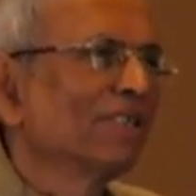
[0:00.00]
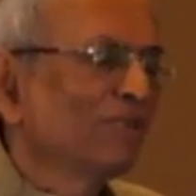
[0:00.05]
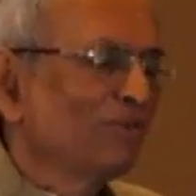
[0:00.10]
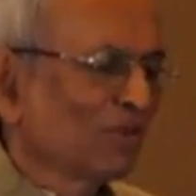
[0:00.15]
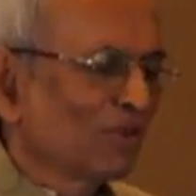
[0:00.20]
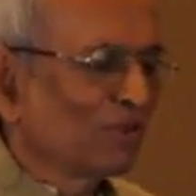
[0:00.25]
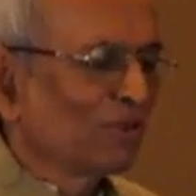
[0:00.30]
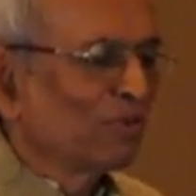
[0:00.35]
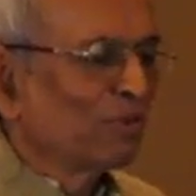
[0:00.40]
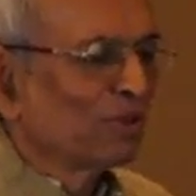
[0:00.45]
It
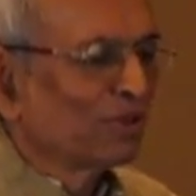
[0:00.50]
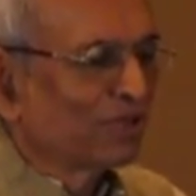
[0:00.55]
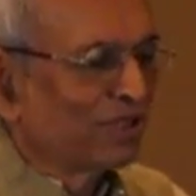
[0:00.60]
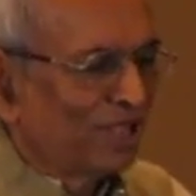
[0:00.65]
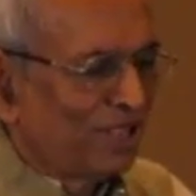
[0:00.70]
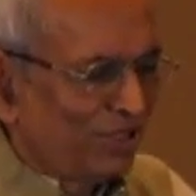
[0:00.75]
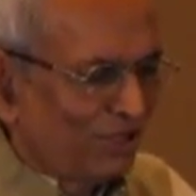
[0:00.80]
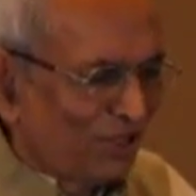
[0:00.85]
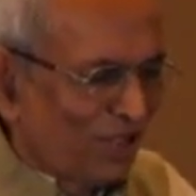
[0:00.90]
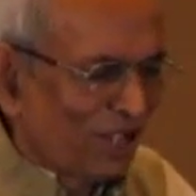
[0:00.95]
was most
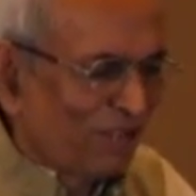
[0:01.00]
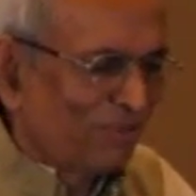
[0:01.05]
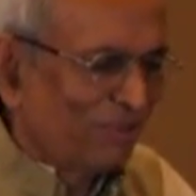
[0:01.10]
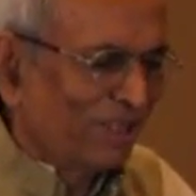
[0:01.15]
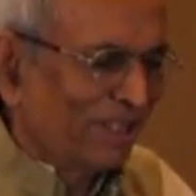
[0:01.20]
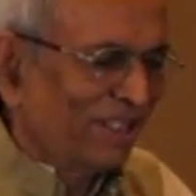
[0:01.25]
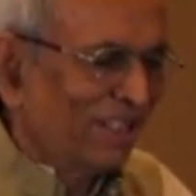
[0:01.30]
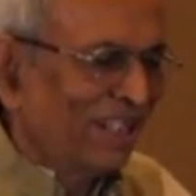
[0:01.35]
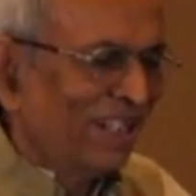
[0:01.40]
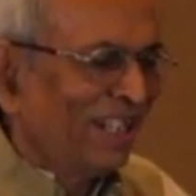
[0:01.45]

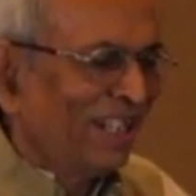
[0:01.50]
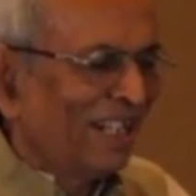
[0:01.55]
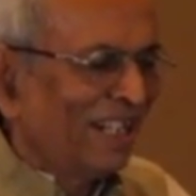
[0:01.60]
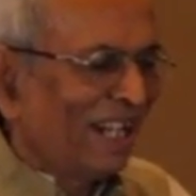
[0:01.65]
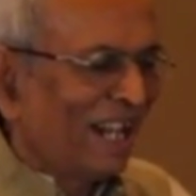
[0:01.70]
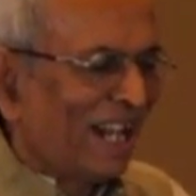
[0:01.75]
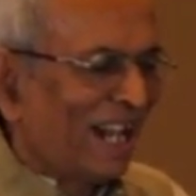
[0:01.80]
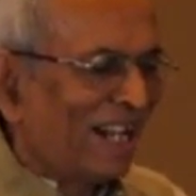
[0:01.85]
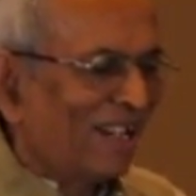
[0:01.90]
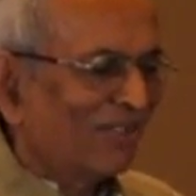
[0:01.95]
enjoyable
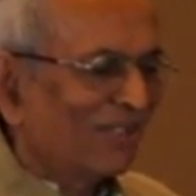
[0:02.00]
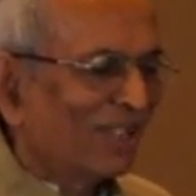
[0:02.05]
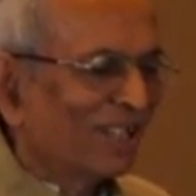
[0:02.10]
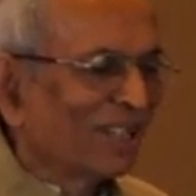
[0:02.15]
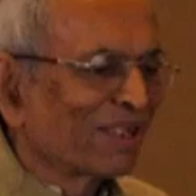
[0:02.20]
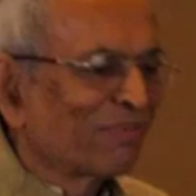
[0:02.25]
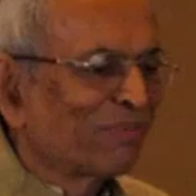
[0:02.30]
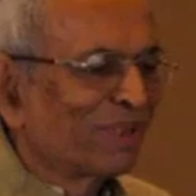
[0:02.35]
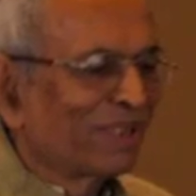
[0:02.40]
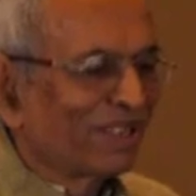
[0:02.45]

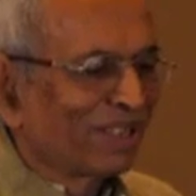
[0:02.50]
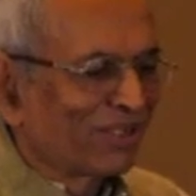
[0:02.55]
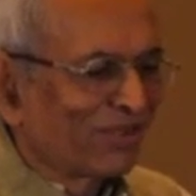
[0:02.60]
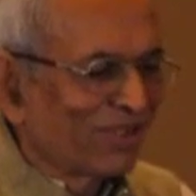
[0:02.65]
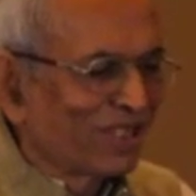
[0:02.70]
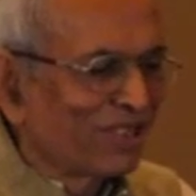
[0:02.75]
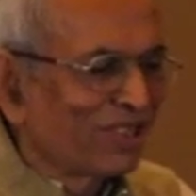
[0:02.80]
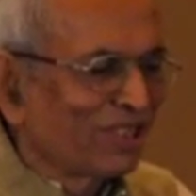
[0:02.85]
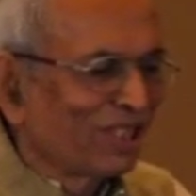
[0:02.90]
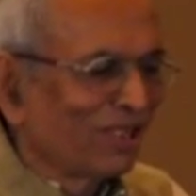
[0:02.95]
work, but the
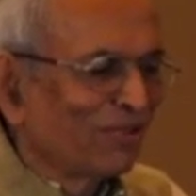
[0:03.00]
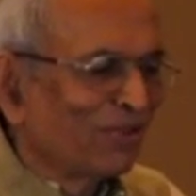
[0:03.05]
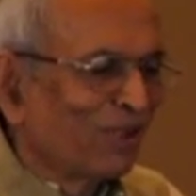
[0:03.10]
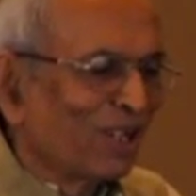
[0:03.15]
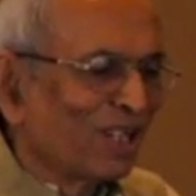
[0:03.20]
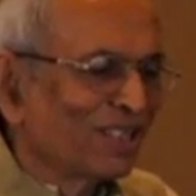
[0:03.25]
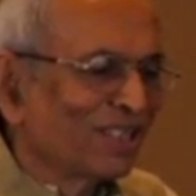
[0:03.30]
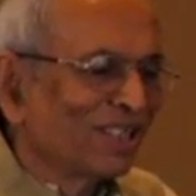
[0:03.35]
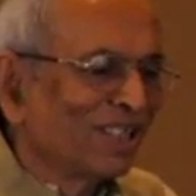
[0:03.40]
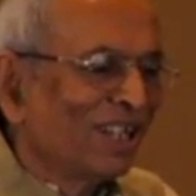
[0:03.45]
question
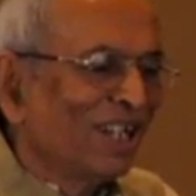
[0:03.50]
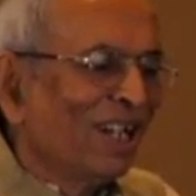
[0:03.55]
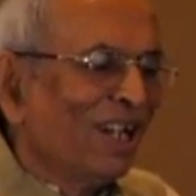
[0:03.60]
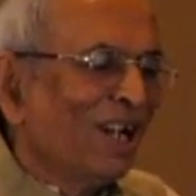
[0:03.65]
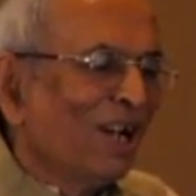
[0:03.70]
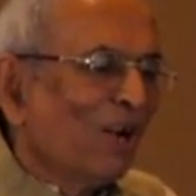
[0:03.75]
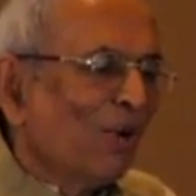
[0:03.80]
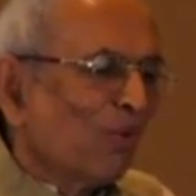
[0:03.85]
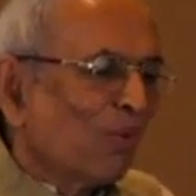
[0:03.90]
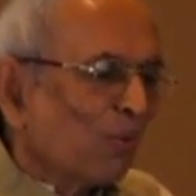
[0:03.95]
was,
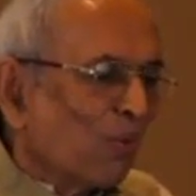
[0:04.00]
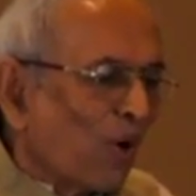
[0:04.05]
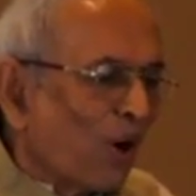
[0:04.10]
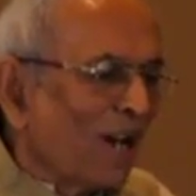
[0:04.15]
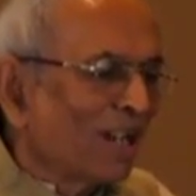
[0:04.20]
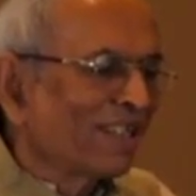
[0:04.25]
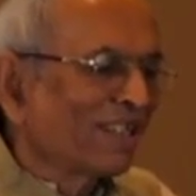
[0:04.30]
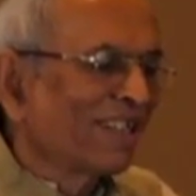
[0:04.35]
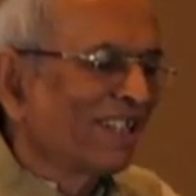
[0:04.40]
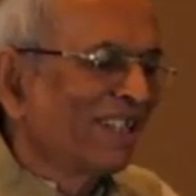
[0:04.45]

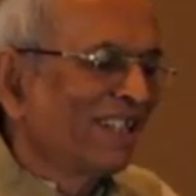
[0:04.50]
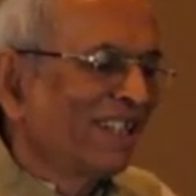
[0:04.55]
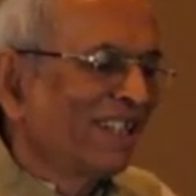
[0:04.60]
what